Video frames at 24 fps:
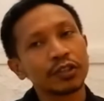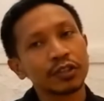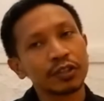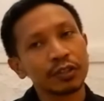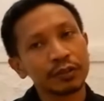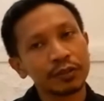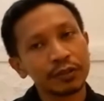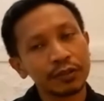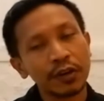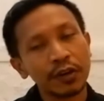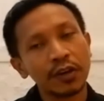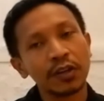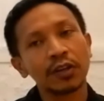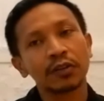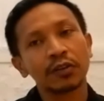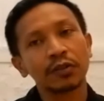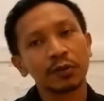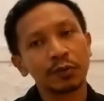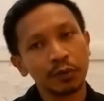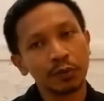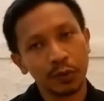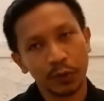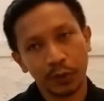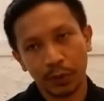to follow the
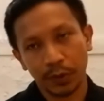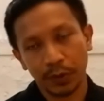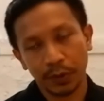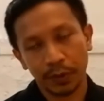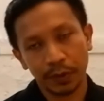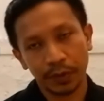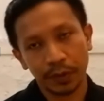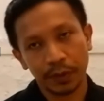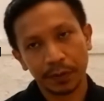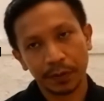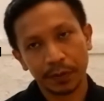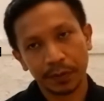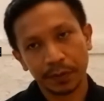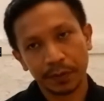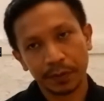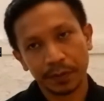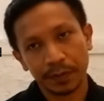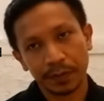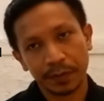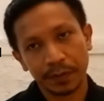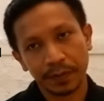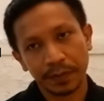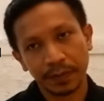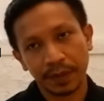rule,
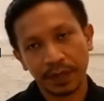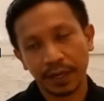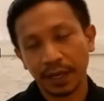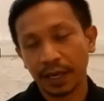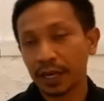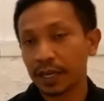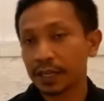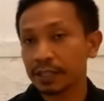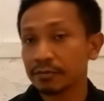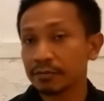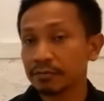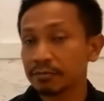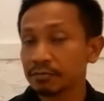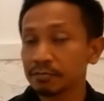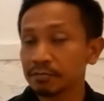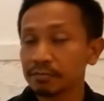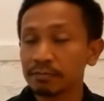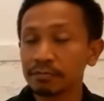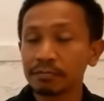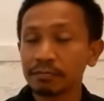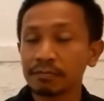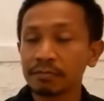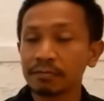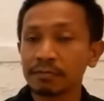
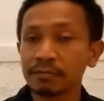and